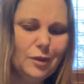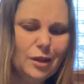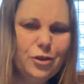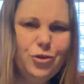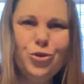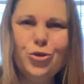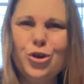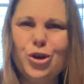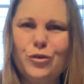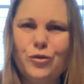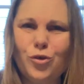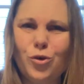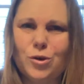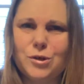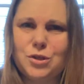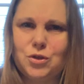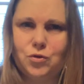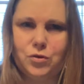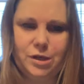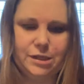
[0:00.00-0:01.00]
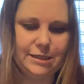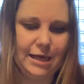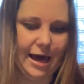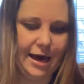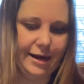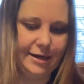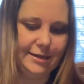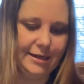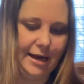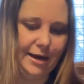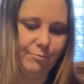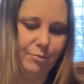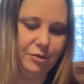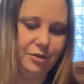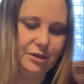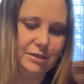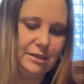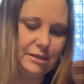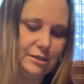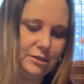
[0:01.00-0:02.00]
You could, of course, do this ahead of time, but
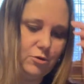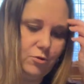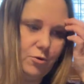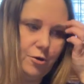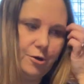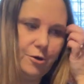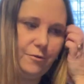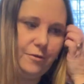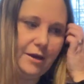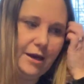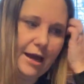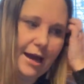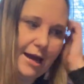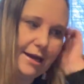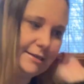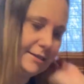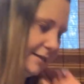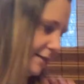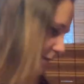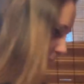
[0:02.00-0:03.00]
this is the order that I did